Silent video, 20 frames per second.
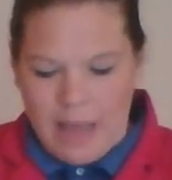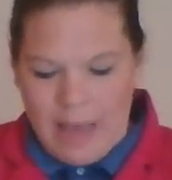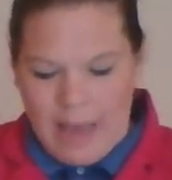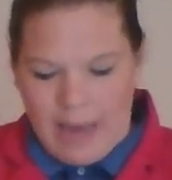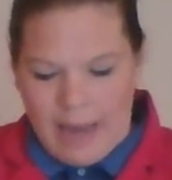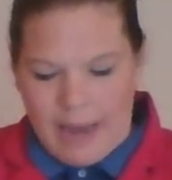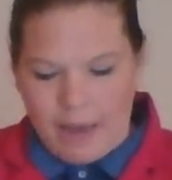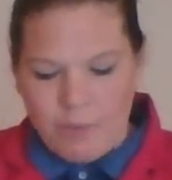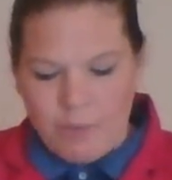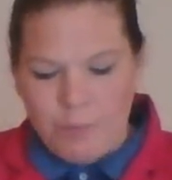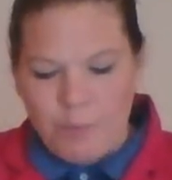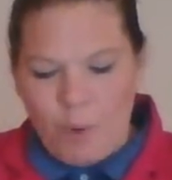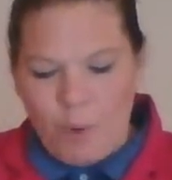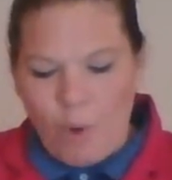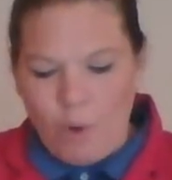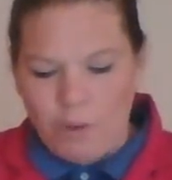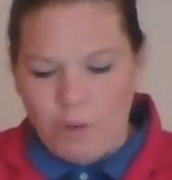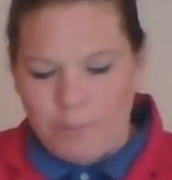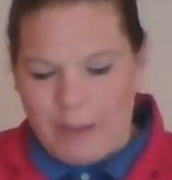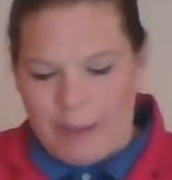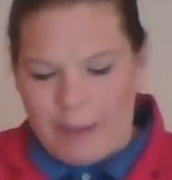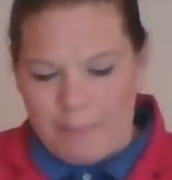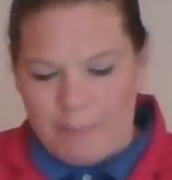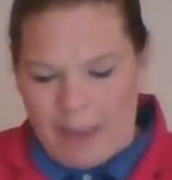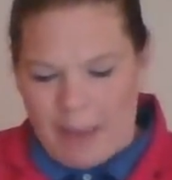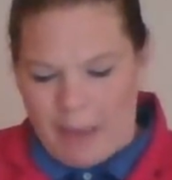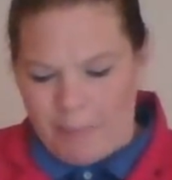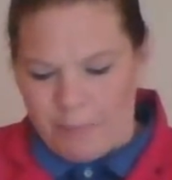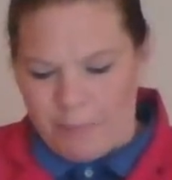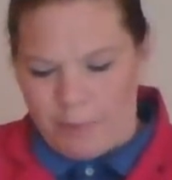And I rolled my
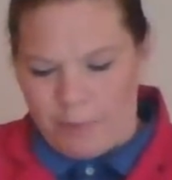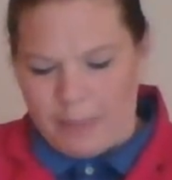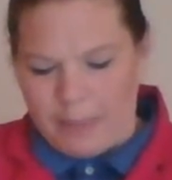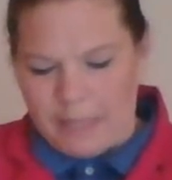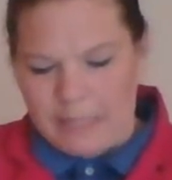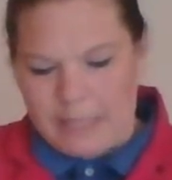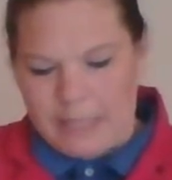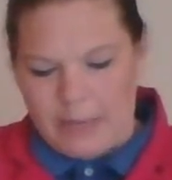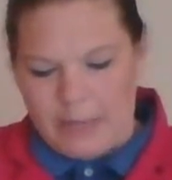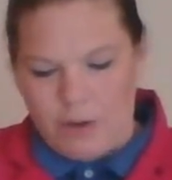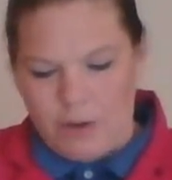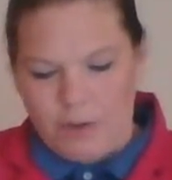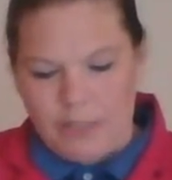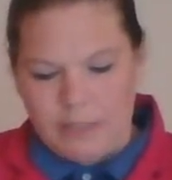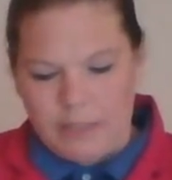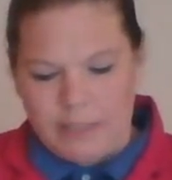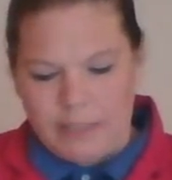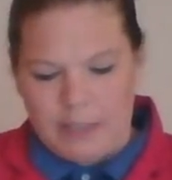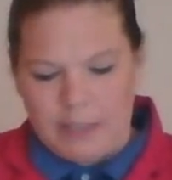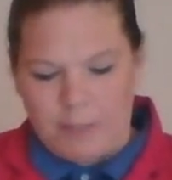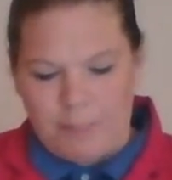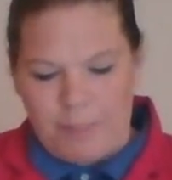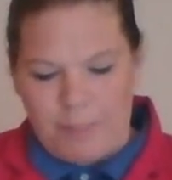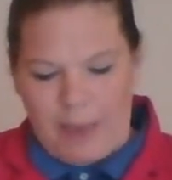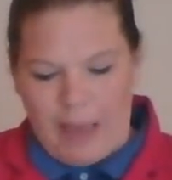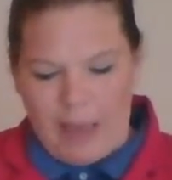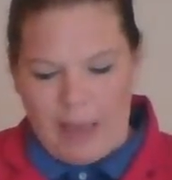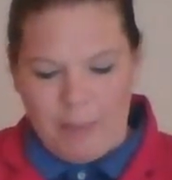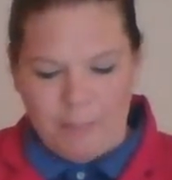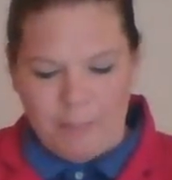paper because I noticed that the
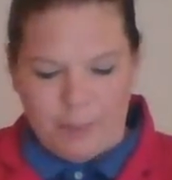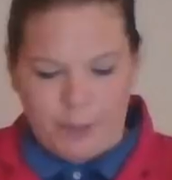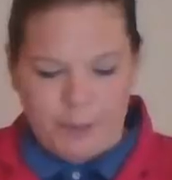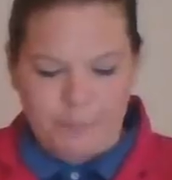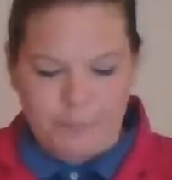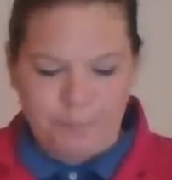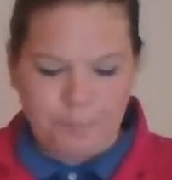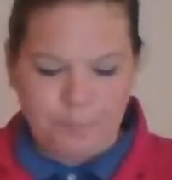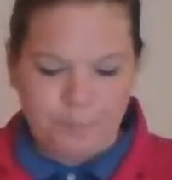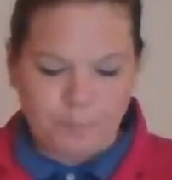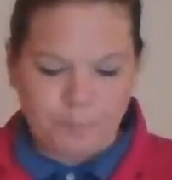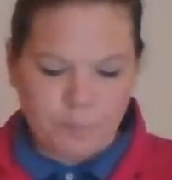paper